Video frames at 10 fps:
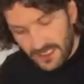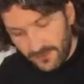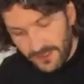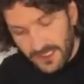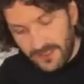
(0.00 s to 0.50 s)
and
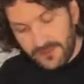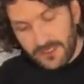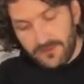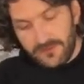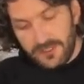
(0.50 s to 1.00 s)
we have
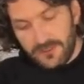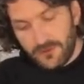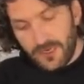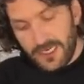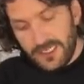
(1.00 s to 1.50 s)
some of these
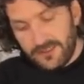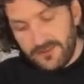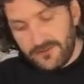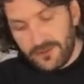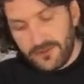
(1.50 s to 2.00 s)
dried
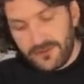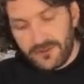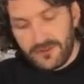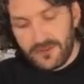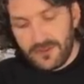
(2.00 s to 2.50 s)
fruits.
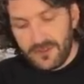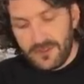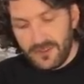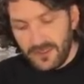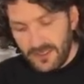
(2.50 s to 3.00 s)

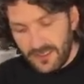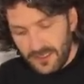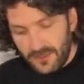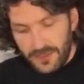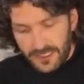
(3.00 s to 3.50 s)

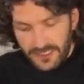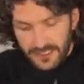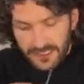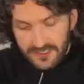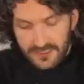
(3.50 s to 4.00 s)
We can
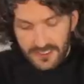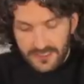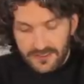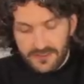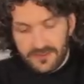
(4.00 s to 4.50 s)

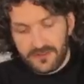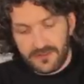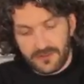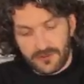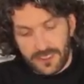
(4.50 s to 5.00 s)
easily
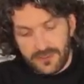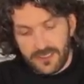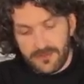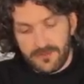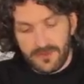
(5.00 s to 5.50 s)
thread
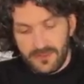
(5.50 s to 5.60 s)
them.